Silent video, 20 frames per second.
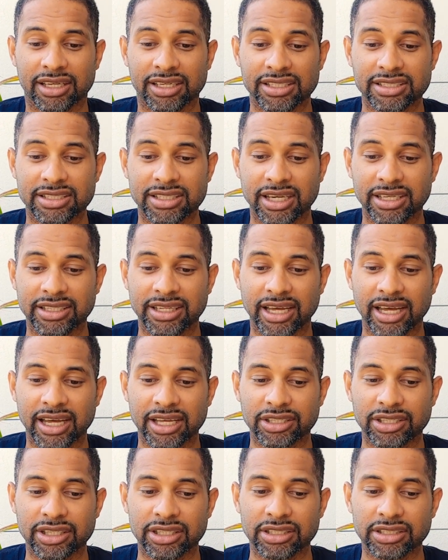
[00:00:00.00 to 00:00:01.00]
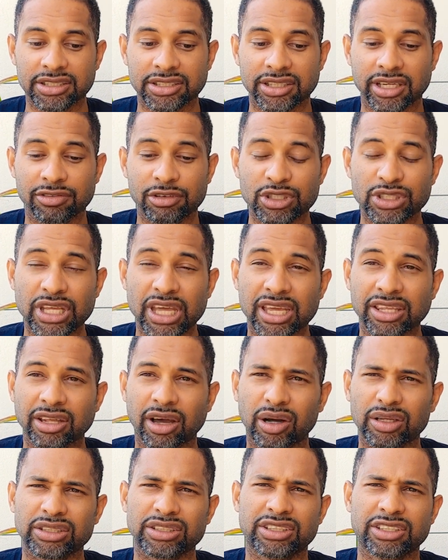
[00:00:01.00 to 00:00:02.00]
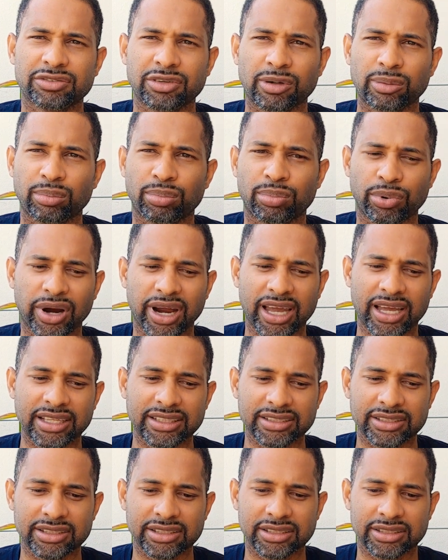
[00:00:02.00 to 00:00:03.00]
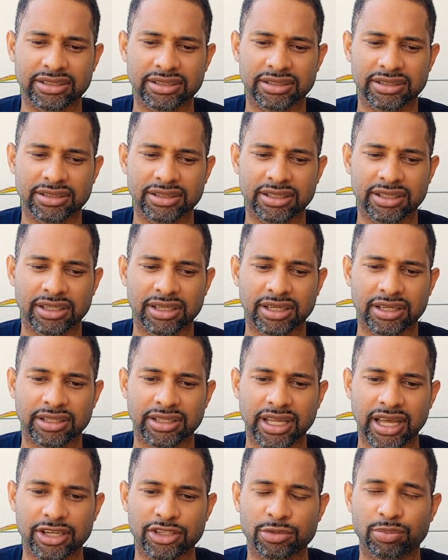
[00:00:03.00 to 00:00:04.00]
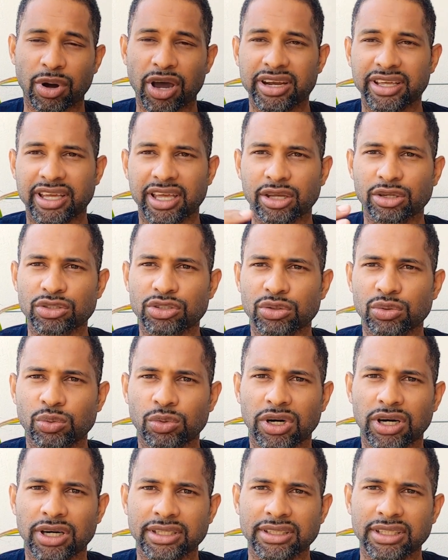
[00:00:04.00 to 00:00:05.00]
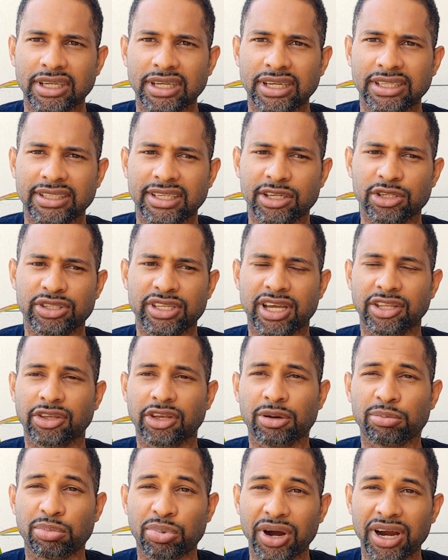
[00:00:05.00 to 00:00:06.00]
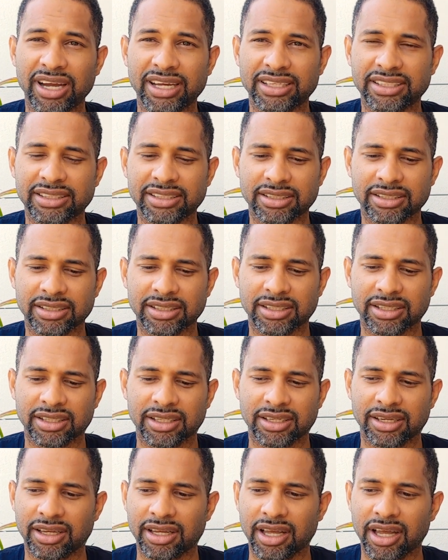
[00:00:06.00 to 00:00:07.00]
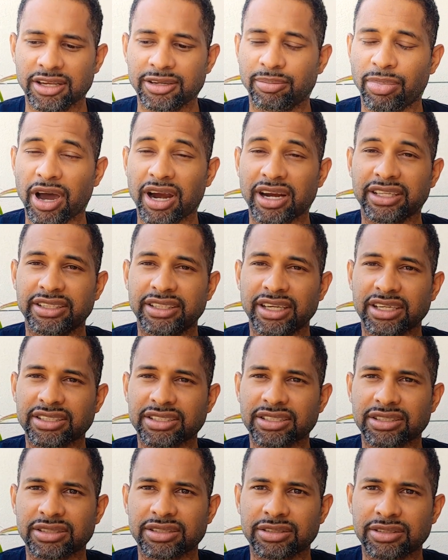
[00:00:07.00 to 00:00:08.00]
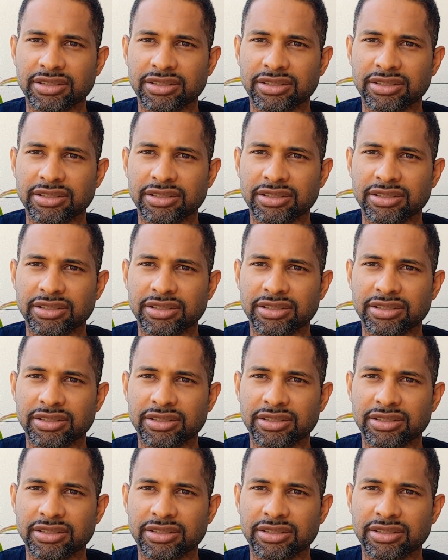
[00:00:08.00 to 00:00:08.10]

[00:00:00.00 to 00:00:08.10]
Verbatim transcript: He said that instead of you taking all these different brands, that your body get used to one, and then you take another brand, and your body doesn't